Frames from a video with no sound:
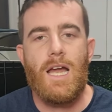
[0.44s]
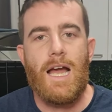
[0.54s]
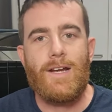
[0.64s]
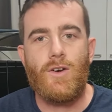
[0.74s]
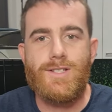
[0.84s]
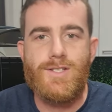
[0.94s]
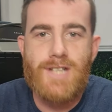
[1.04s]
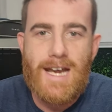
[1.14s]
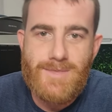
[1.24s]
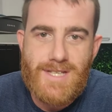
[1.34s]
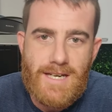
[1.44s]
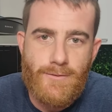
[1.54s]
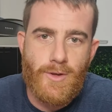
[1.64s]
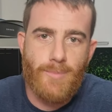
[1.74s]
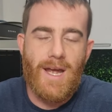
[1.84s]
Hey guys, James here
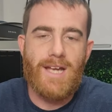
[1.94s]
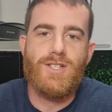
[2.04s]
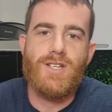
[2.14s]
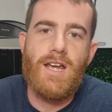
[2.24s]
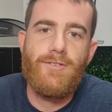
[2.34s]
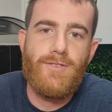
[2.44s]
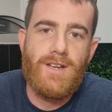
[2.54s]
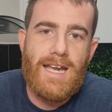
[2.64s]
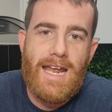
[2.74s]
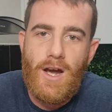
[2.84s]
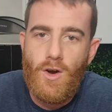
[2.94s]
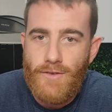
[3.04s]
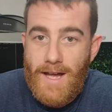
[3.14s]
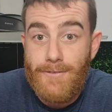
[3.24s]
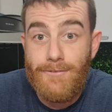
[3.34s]
from The Baked Chef. Now, I've
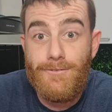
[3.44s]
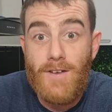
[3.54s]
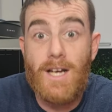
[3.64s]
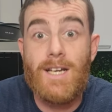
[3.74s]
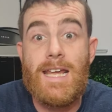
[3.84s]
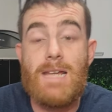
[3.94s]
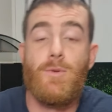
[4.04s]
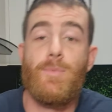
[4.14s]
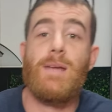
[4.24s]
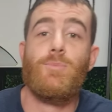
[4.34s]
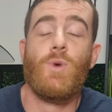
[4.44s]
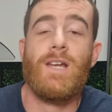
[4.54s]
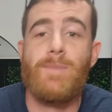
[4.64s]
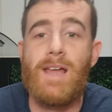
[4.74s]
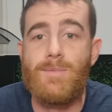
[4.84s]
had a fucking heap of people
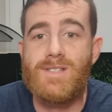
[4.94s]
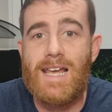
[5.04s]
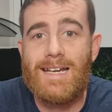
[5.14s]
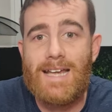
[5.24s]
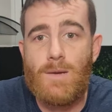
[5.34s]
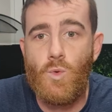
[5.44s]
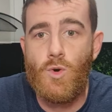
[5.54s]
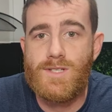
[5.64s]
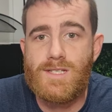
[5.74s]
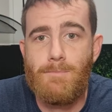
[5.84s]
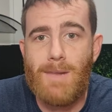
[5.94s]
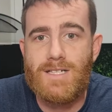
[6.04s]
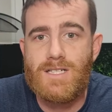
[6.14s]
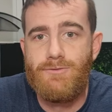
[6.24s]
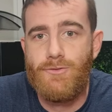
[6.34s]
hit me up saying they want some
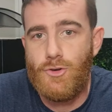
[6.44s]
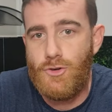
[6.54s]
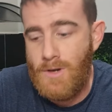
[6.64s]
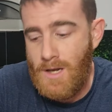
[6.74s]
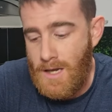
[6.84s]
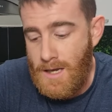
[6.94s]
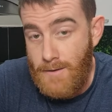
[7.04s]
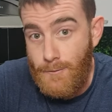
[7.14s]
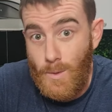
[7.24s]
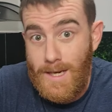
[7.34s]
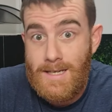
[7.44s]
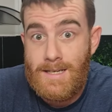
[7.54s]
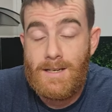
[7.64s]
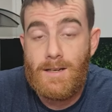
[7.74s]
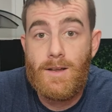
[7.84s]
Munchie food for
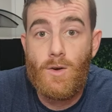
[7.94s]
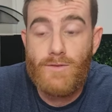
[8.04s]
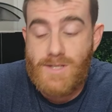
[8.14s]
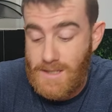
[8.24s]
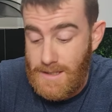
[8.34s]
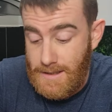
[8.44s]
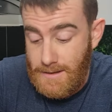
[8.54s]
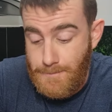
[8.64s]
when they're obviously